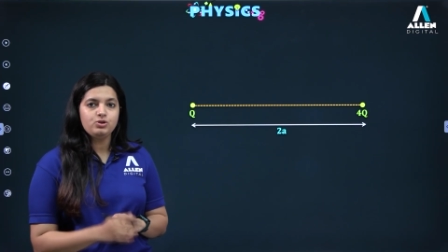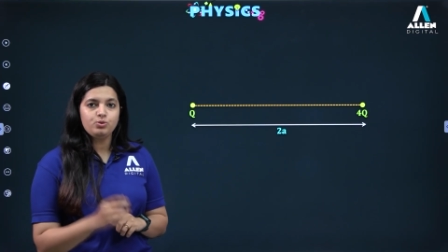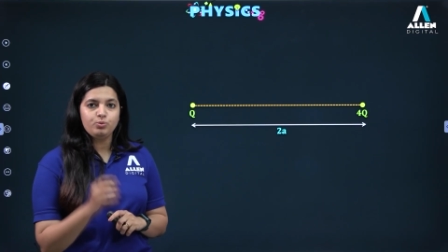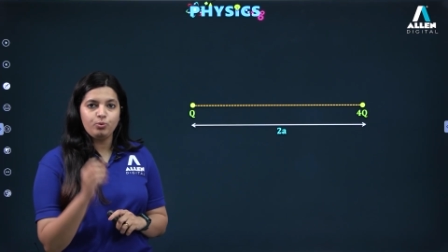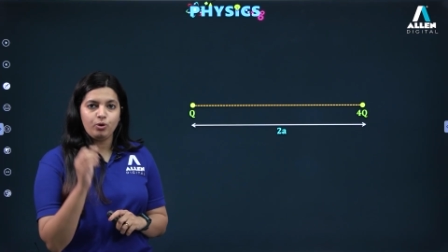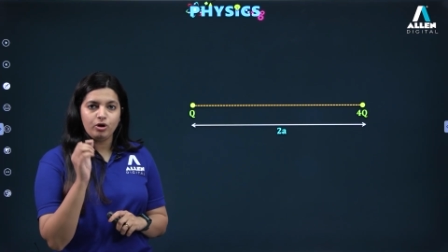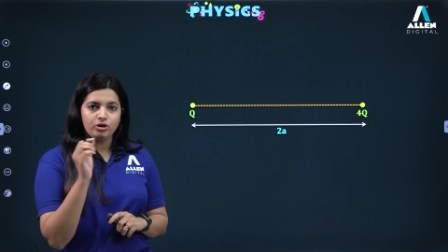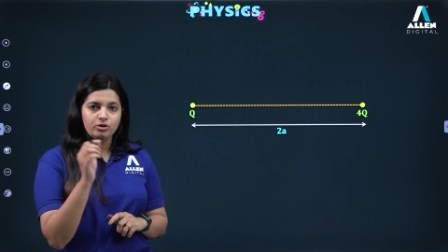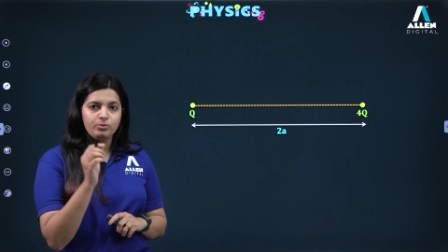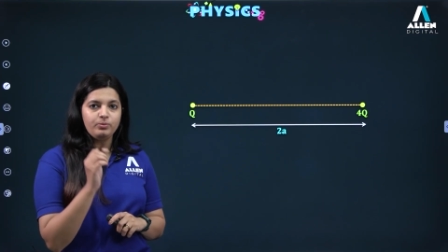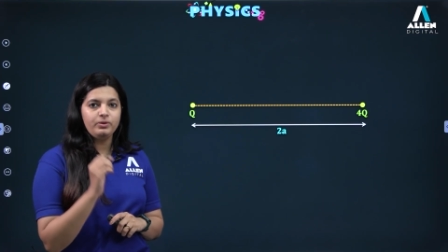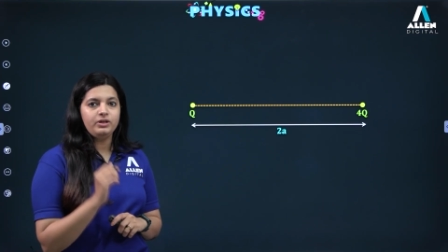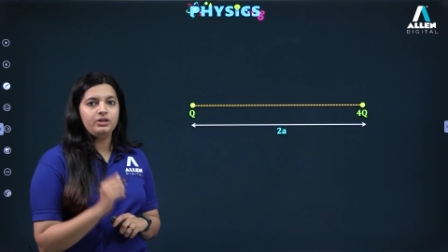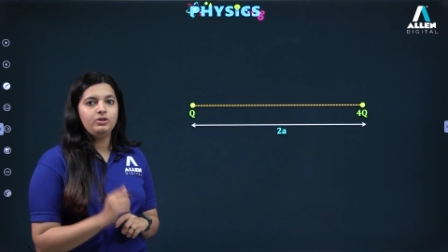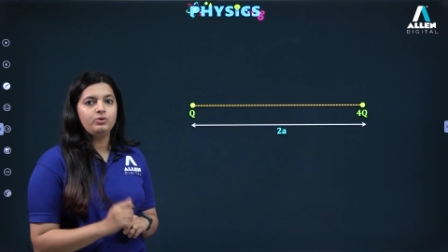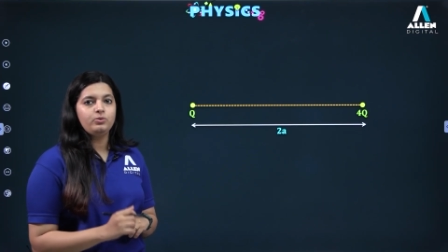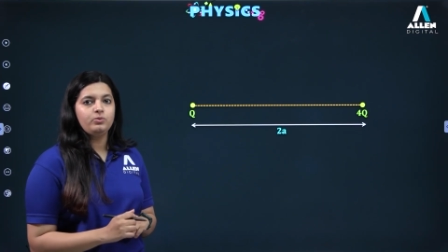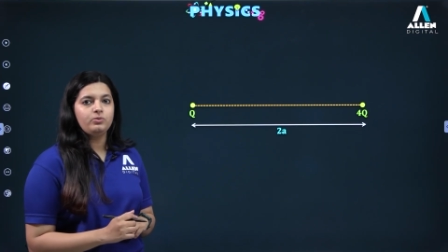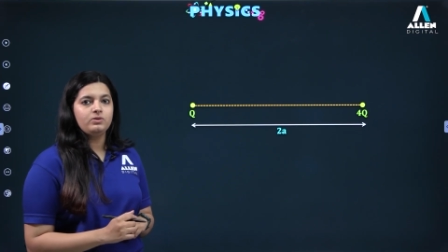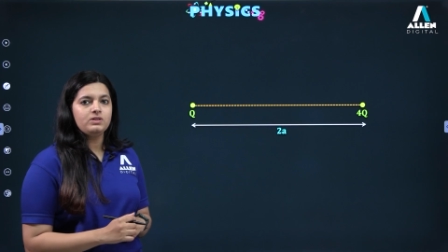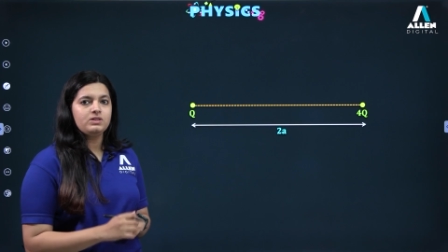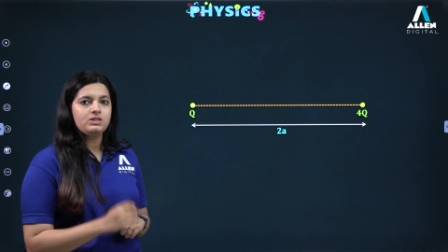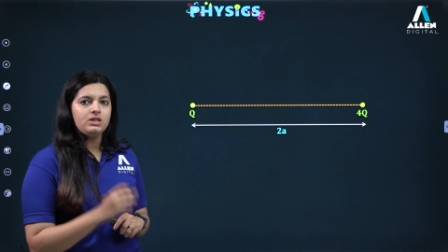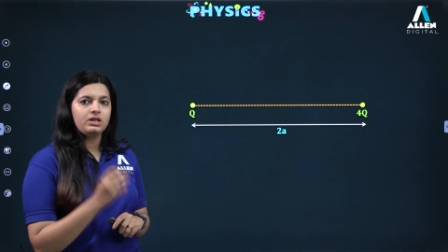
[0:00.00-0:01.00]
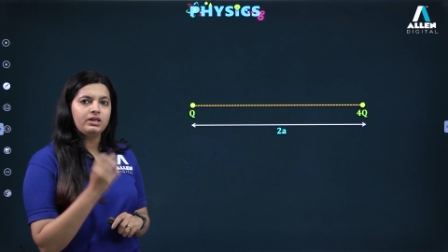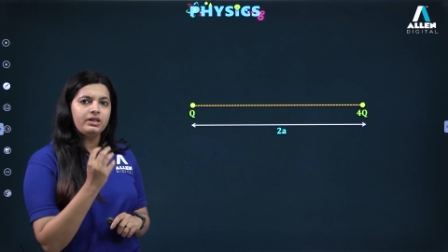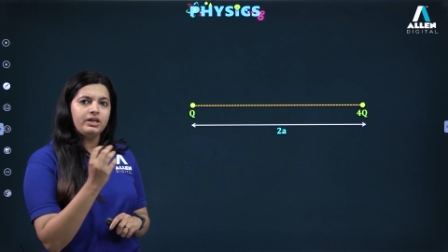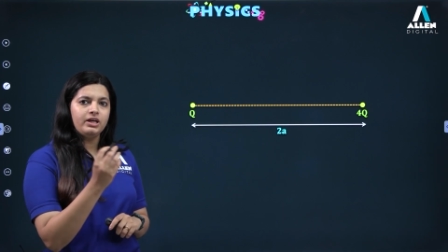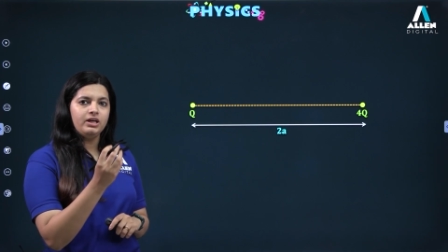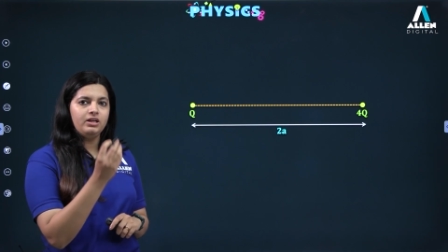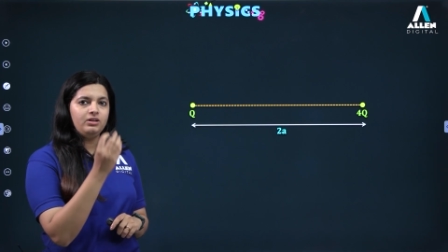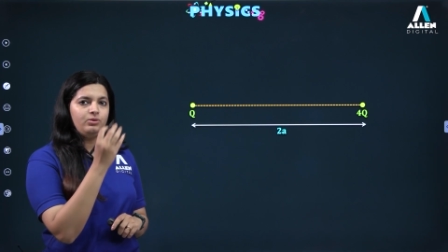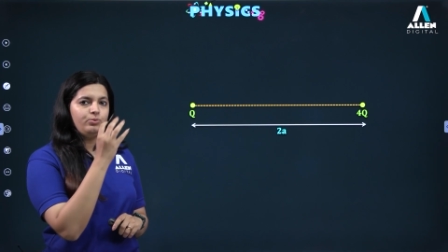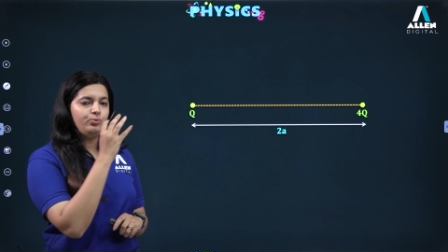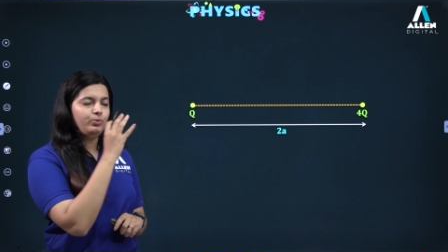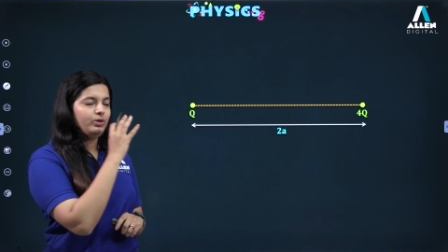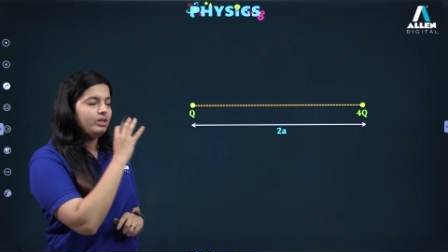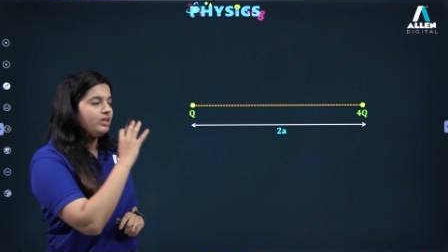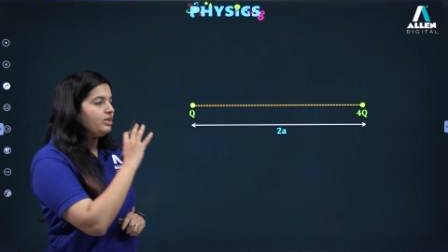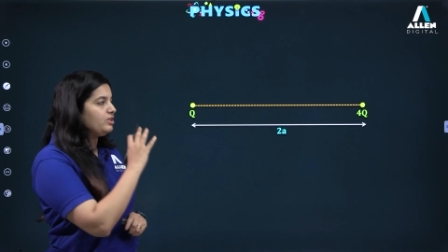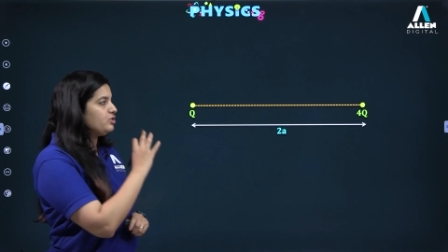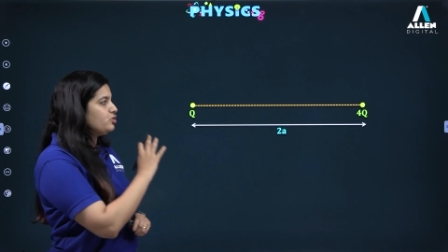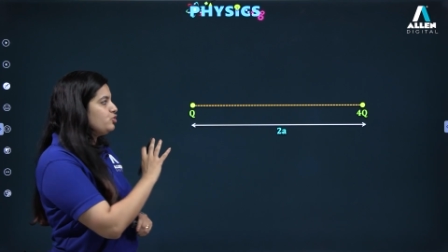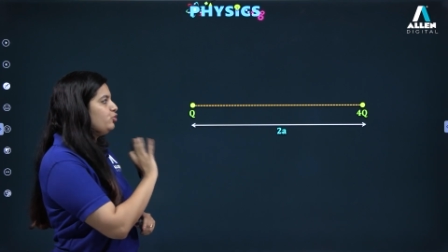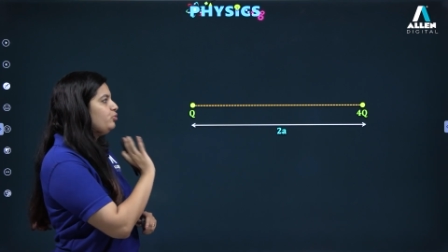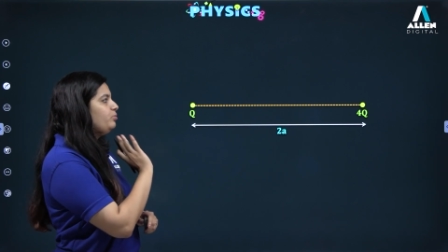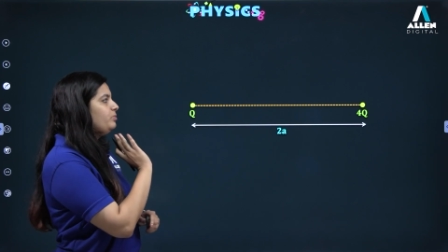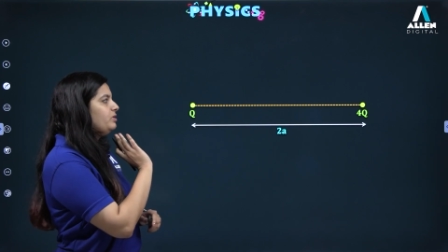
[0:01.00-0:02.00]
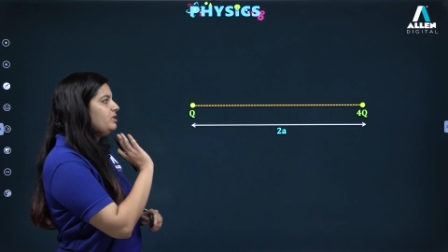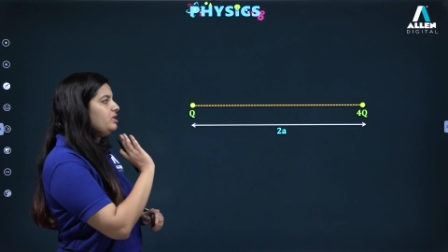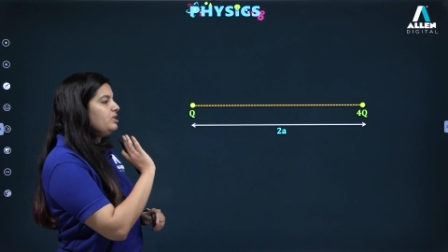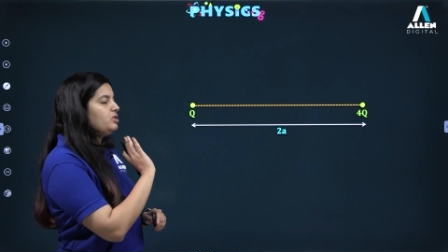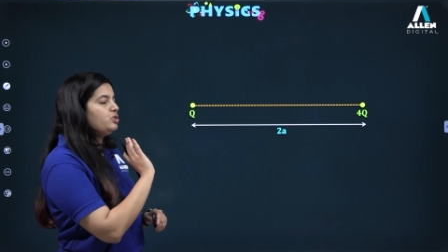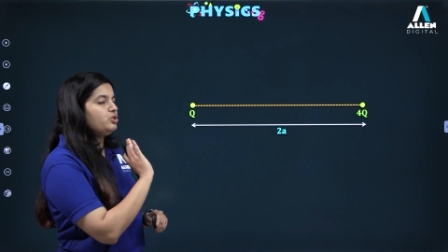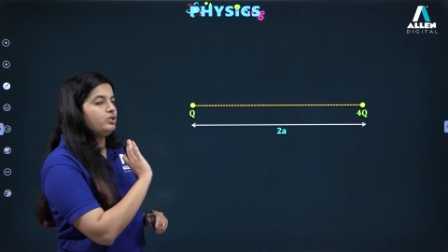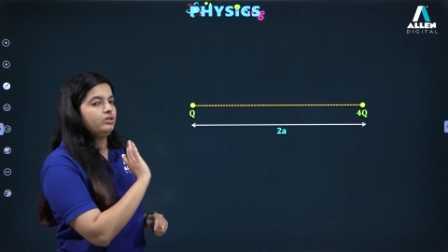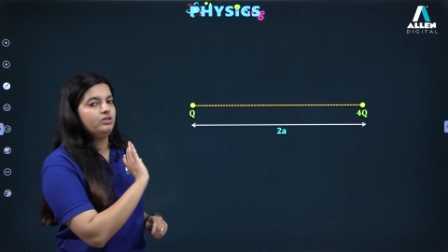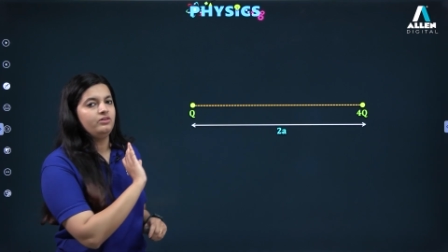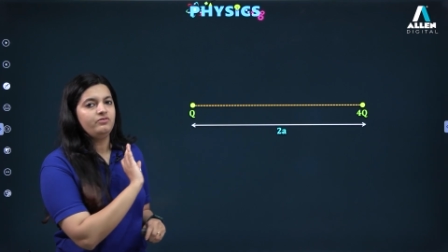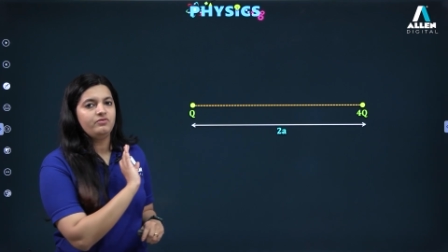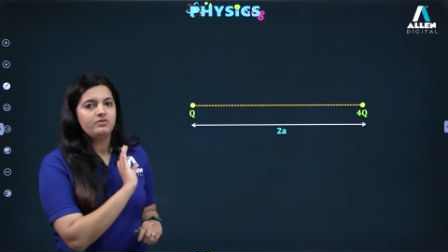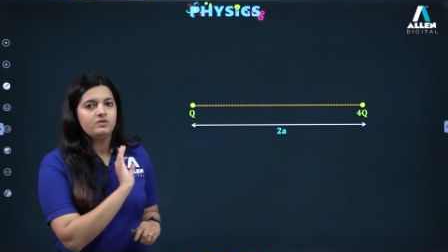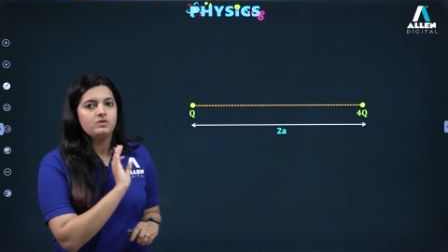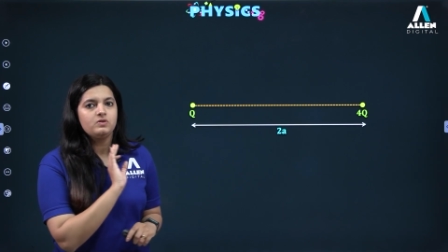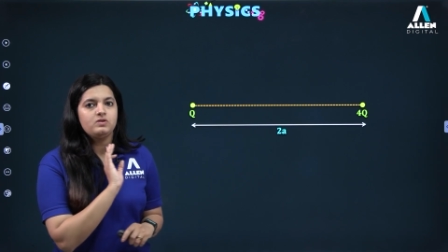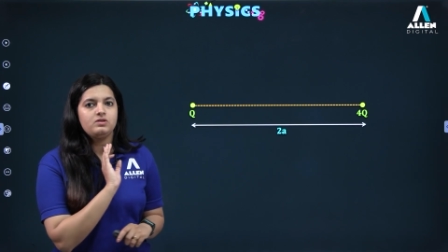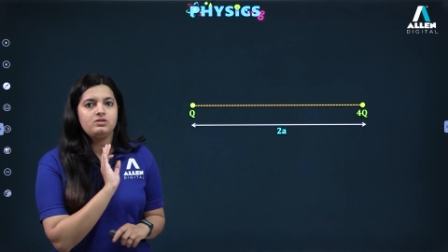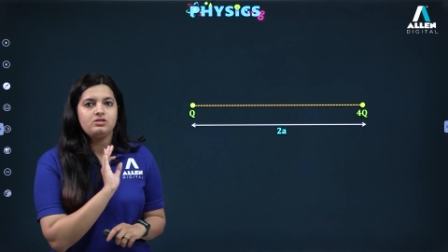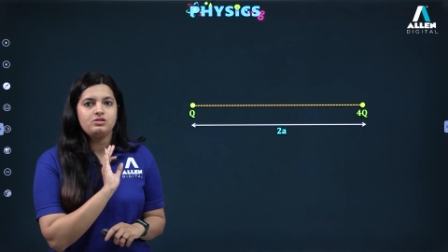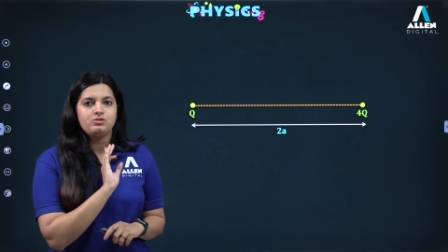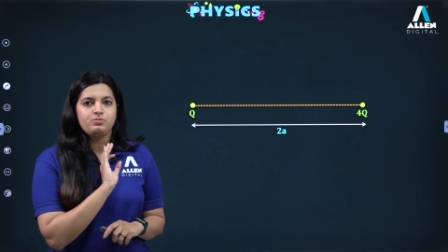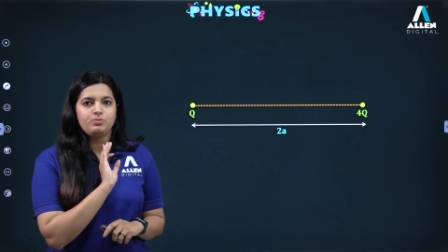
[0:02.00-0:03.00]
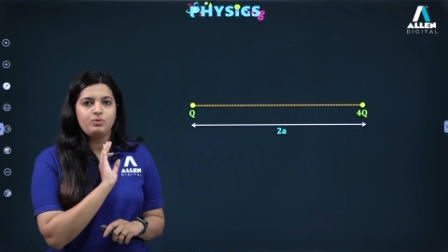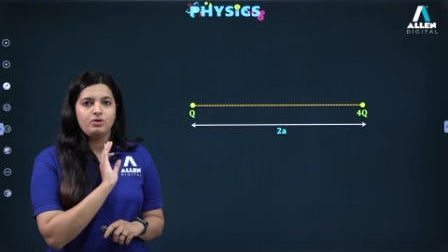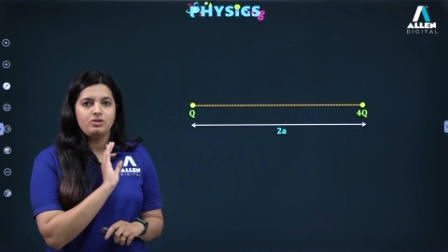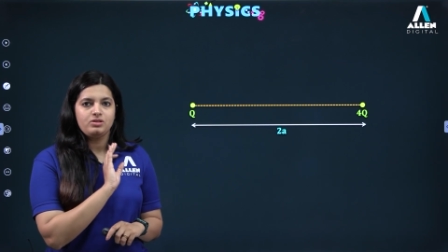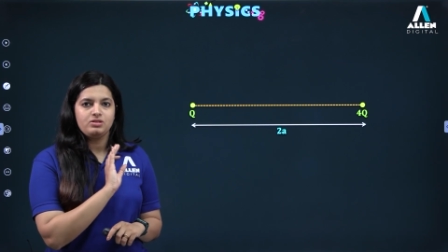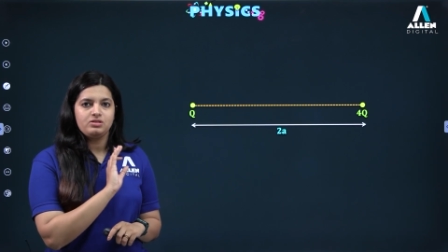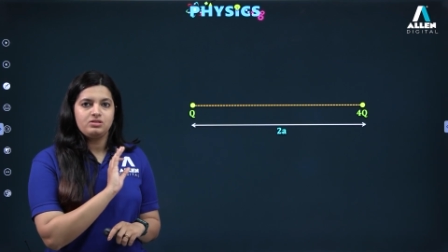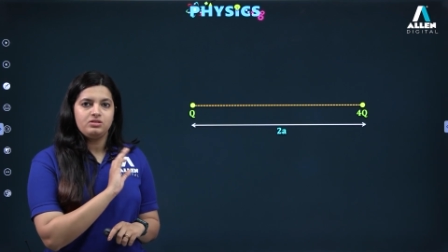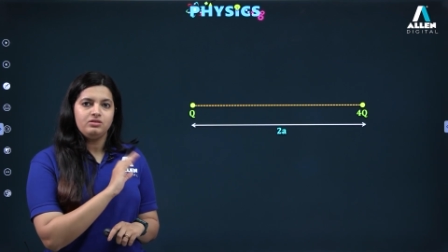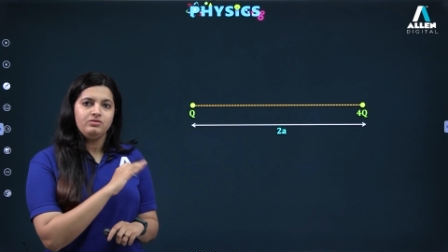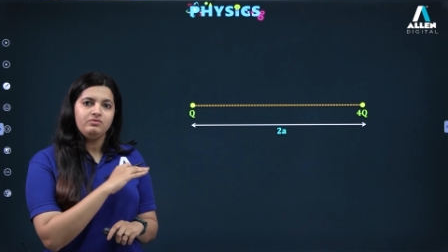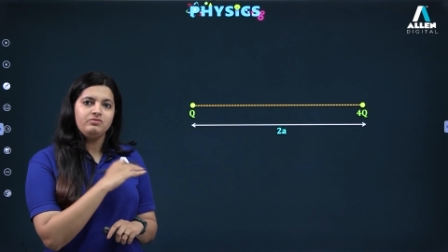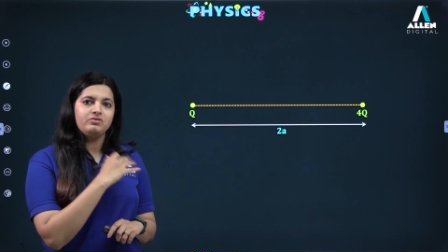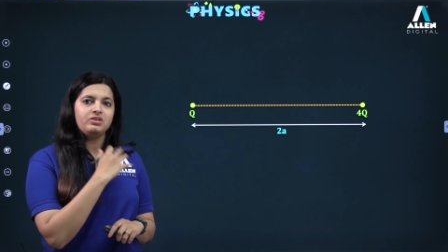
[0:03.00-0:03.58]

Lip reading: what we do is, again, we'll assume initially first it is positive,